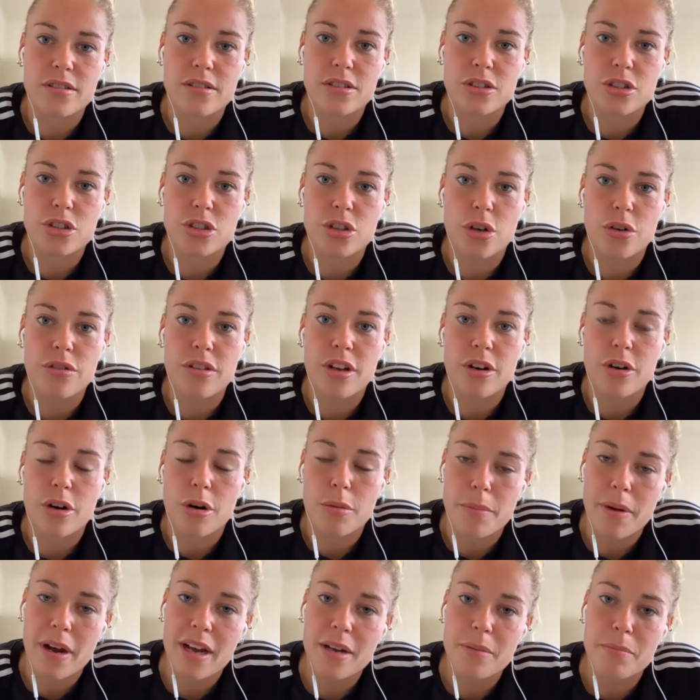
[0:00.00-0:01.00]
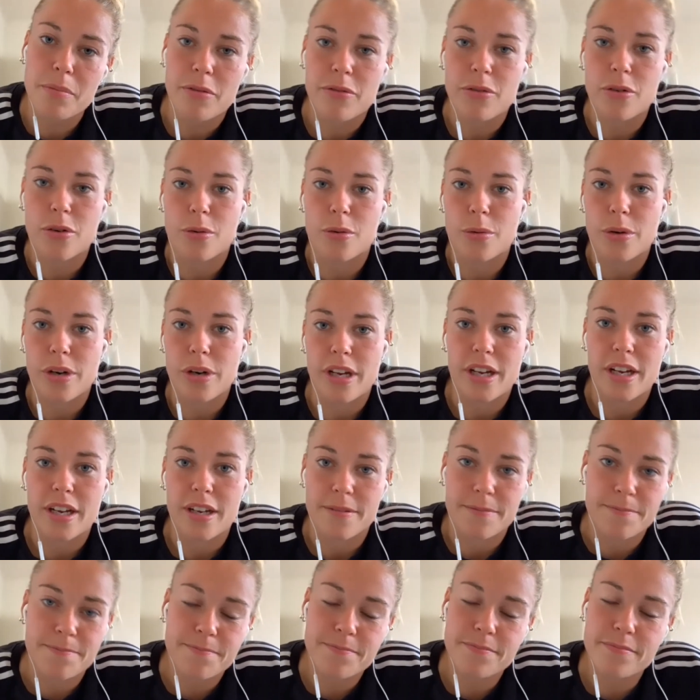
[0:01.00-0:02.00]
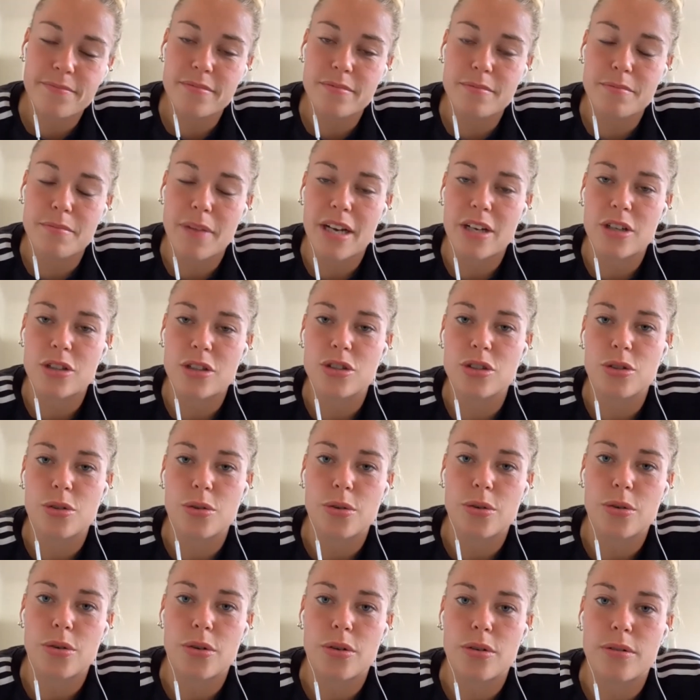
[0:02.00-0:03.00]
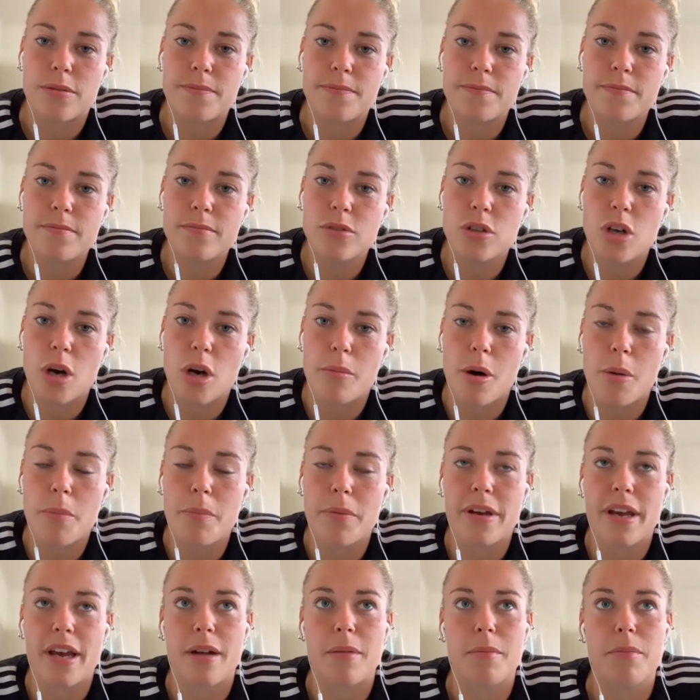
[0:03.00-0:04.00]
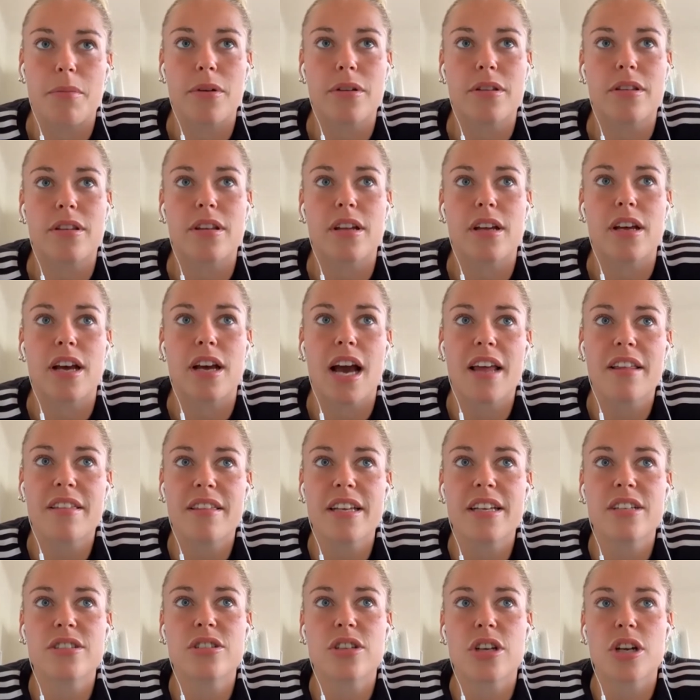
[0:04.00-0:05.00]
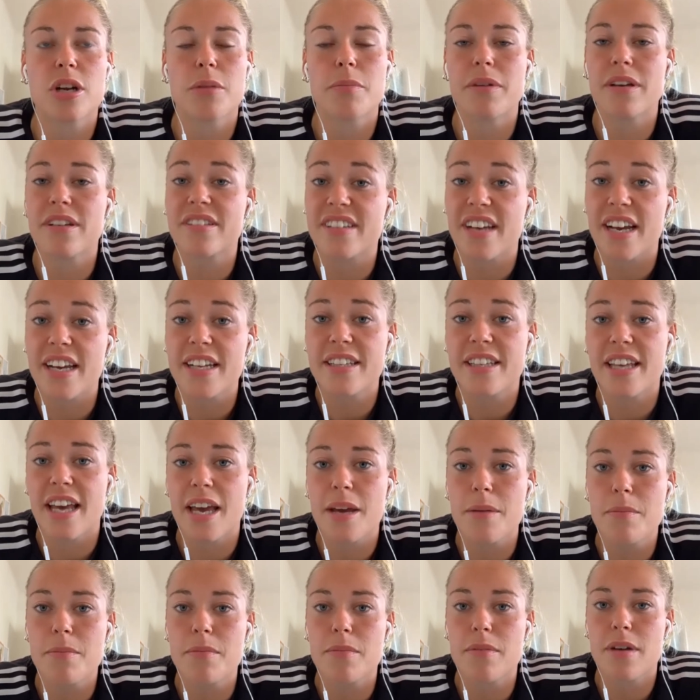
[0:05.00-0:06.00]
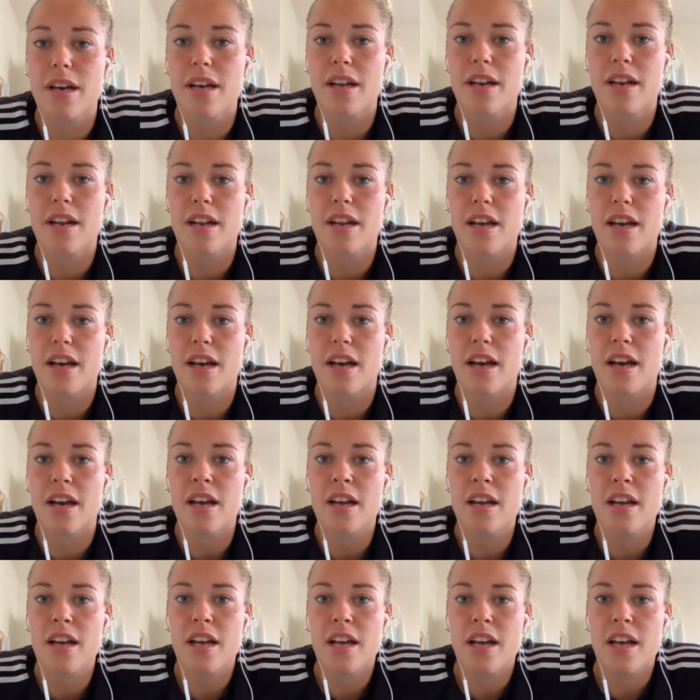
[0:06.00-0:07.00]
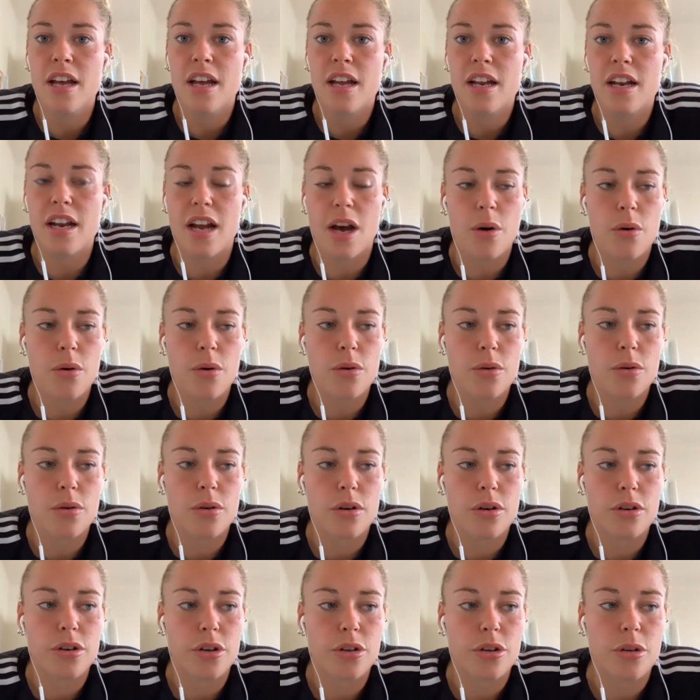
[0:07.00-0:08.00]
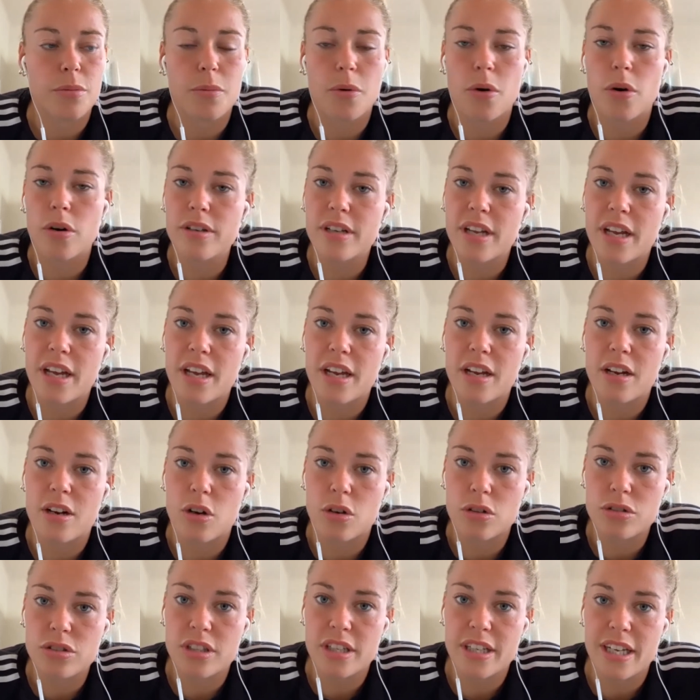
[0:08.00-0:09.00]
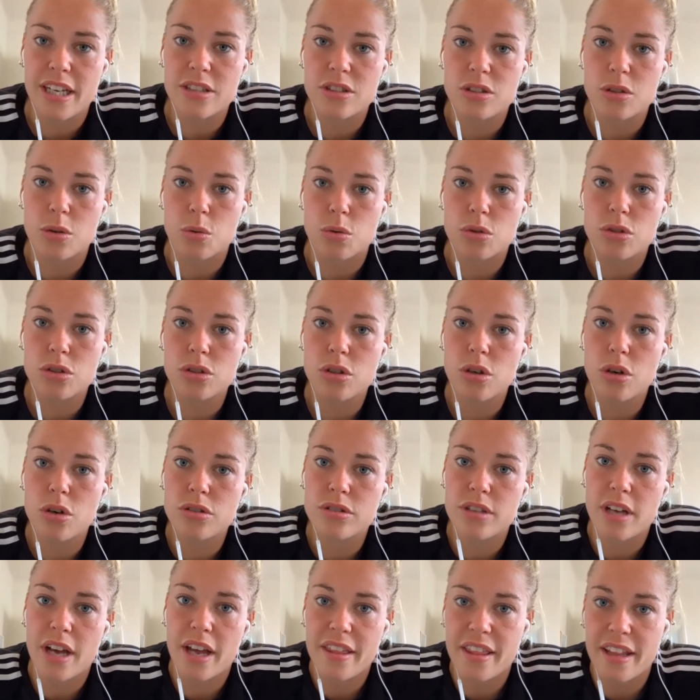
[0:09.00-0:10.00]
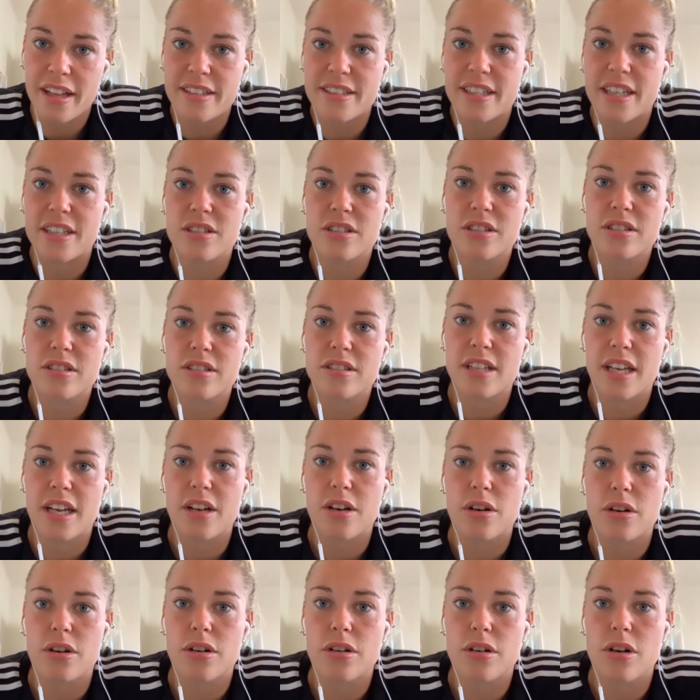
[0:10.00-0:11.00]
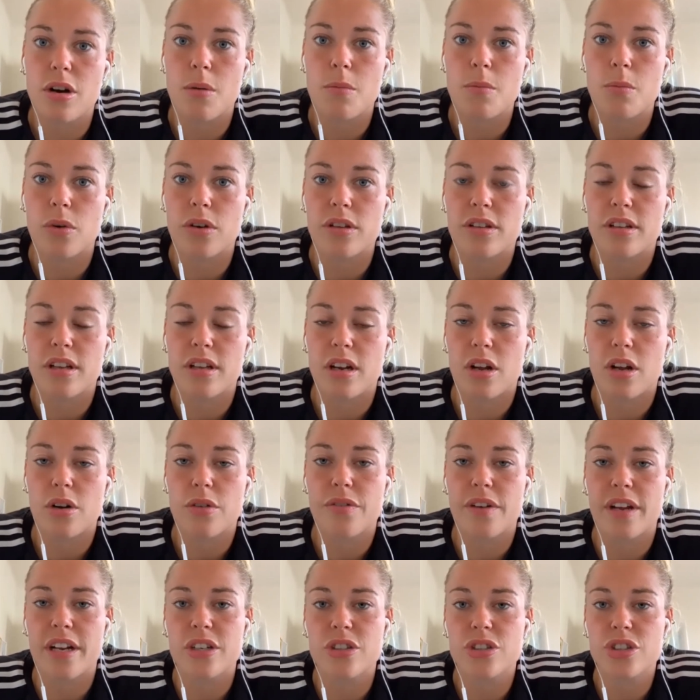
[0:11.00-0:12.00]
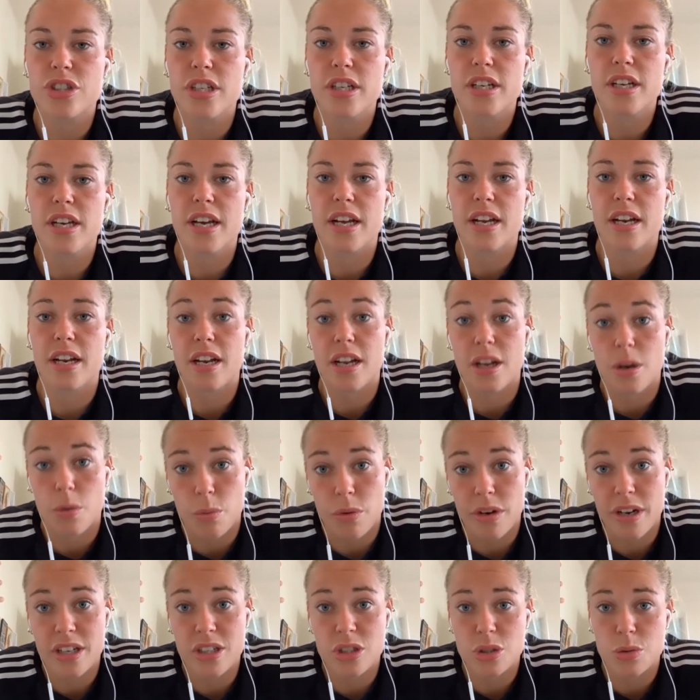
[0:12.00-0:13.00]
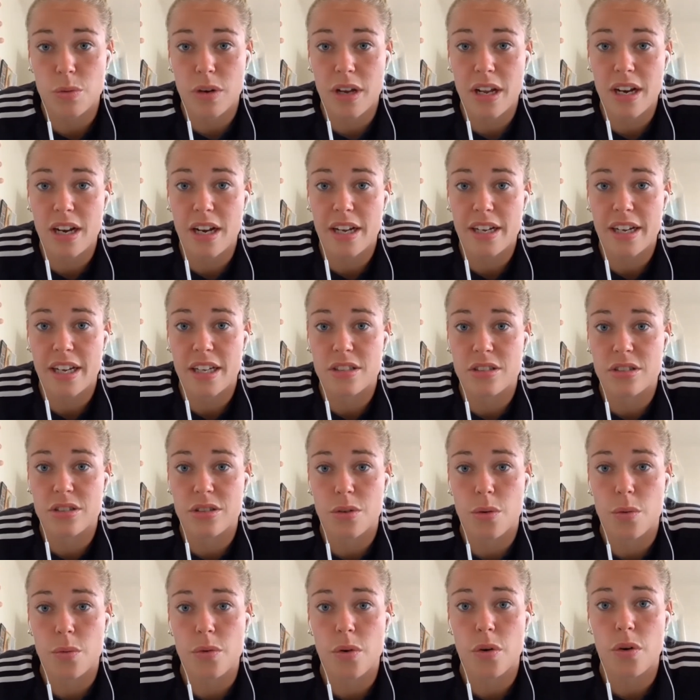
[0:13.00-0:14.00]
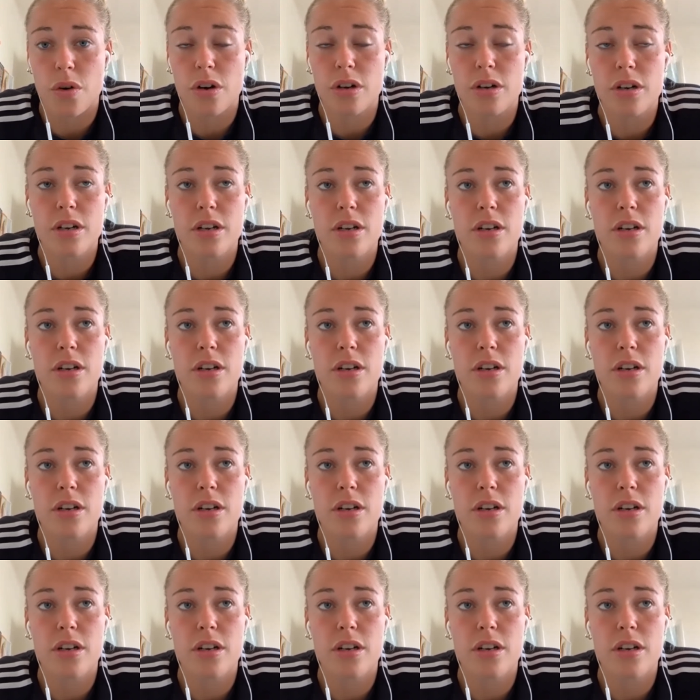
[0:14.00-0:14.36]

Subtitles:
shot in our back before we managed to come up again, but I think it's going to be a tight game, and now Guterborg, they lost against Rosengård, so I think they're going to come with a lot of energy, and we as well against Djurgården.